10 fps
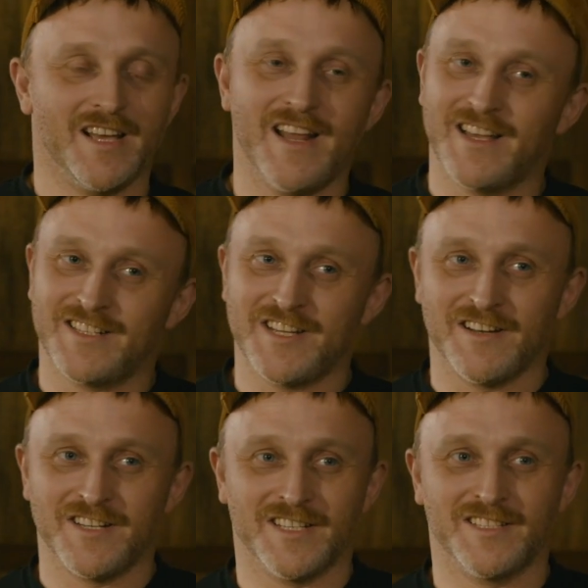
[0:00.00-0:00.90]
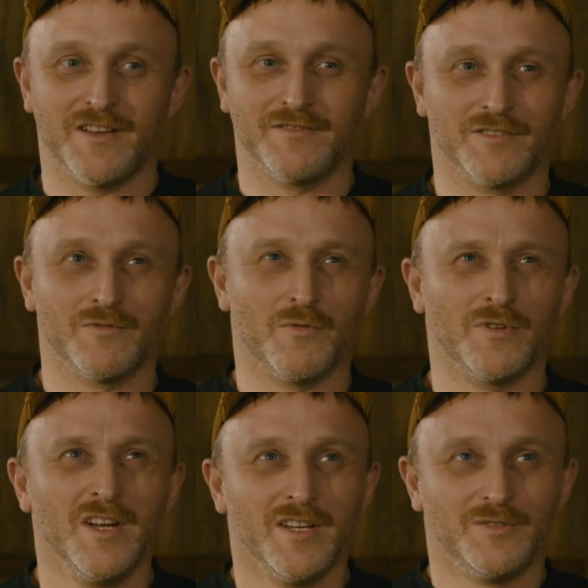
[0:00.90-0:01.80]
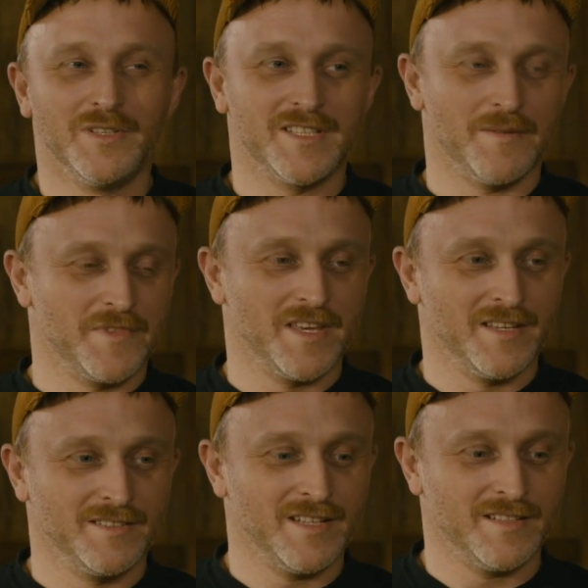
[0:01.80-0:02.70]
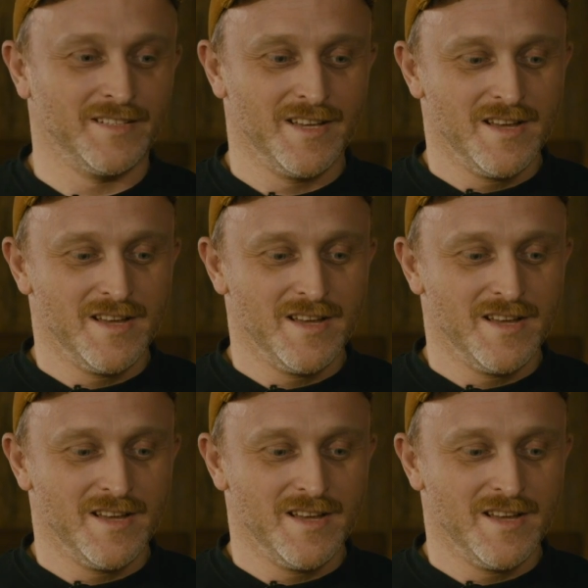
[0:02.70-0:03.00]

I like challenging stuff. So we're doing something that